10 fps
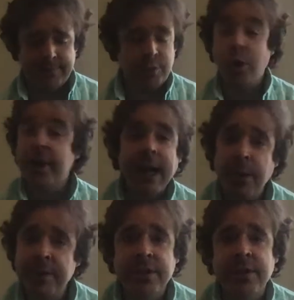
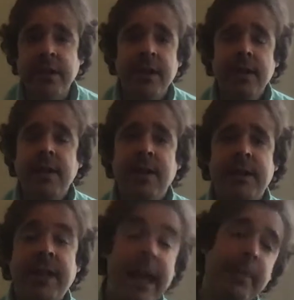Cookouts,
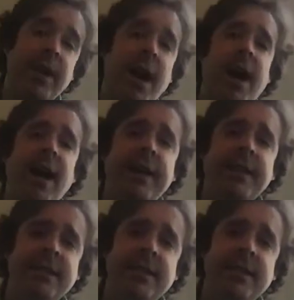Cape Cod,